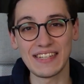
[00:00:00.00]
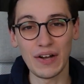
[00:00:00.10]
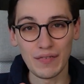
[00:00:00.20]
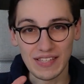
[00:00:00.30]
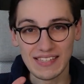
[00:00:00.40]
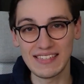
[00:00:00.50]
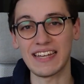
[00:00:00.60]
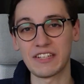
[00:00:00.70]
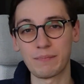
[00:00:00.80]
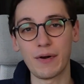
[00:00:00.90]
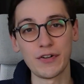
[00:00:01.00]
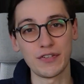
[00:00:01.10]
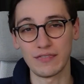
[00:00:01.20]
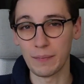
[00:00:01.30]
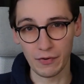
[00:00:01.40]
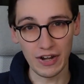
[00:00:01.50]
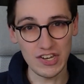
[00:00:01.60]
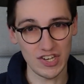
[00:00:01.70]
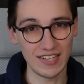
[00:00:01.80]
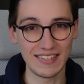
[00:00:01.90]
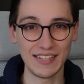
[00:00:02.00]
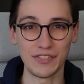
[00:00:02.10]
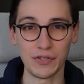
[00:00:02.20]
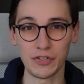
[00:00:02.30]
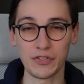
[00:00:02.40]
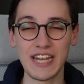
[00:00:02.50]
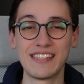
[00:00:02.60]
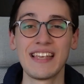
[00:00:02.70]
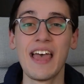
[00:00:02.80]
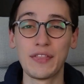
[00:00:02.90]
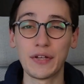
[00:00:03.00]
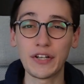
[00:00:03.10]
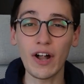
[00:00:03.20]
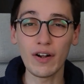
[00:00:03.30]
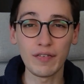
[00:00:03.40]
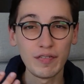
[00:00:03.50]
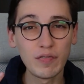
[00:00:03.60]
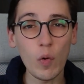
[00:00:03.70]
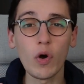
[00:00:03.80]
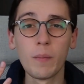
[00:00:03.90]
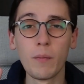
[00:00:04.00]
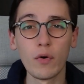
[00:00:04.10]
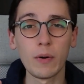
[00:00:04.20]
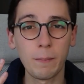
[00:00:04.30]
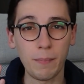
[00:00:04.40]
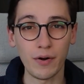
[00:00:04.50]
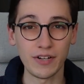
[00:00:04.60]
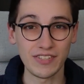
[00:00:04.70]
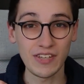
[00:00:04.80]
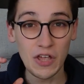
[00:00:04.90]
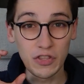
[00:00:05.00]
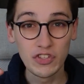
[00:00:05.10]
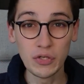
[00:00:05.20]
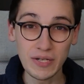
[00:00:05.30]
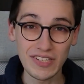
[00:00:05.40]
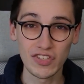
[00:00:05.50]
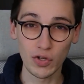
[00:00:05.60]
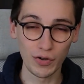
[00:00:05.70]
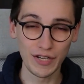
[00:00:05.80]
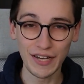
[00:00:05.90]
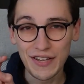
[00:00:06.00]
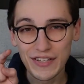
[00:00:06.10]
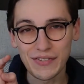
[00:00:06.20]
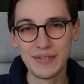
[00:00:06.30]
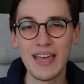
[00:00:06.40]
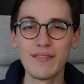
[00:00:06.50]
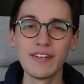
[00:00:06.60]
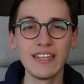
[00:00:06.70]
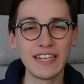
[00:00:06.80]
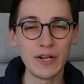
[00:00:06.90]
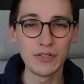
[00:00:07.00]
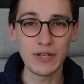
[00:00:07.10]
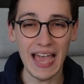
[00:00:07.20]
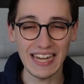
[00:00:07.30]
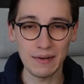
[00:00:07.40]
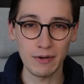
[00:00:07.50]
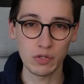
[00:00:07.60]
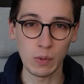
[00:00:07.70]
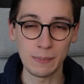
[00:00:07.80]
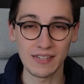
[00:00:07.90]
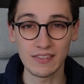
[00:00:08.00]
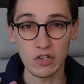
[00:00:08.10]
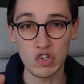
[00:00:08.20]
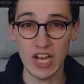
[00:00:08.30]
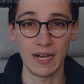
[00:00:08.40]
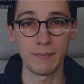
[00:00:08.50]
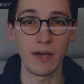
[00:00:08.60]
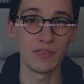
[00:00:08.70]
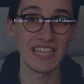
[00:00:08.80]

of the second part of Operation Tinsel Trace. Now there are 4 more parts to this story, so definitely go to the Hack the Box website to check them out.